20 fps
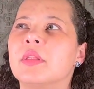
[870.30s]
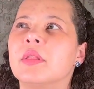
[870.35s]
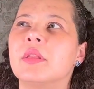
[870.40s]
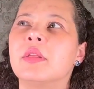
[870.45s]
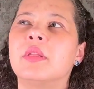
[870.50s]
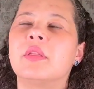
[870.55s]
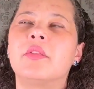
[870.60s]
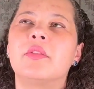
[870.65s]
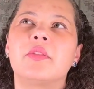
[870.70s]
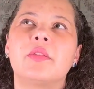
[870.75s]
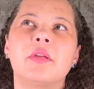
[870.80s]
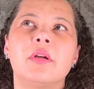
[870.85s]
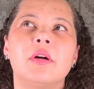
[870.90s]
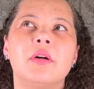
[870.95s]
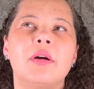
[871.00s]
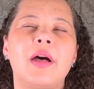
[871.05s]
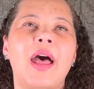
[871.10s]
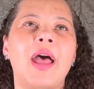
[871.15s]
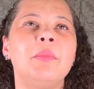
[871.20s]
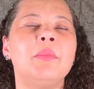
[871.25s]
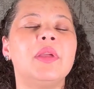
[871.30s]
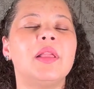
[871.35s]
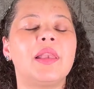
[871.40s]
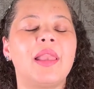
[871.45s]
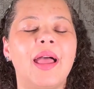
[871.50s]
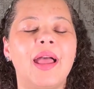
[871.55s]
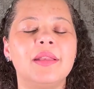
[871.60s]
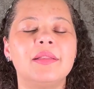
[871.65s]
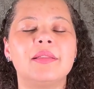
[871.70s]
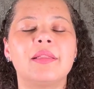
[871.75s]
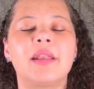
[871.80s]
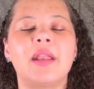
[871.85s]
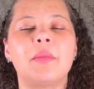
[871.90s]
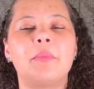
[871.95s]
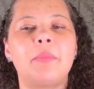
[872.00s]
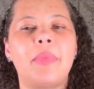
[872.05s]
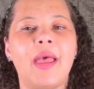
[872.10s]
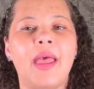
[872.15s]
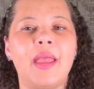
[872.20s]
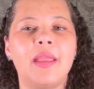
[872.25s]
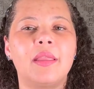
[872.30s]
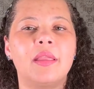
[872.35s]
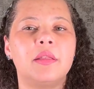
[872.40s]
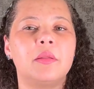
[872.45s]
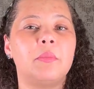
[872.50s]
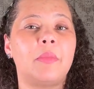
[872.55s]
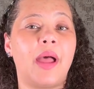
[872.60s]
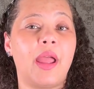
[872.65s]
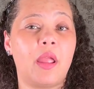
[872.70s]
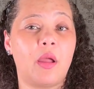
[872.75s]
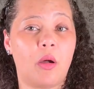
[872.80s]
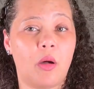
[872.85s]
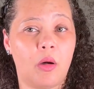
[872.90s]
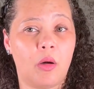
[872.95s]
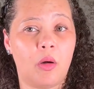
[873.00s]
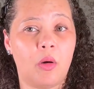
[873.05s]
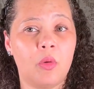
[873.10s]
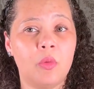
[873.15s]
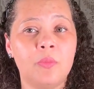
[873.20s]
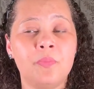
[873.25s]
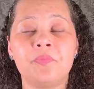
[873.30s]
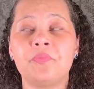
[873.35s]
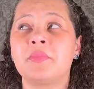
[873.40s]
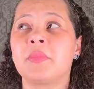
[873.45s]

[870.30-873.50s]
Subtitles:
So I'm glad that I packed my own,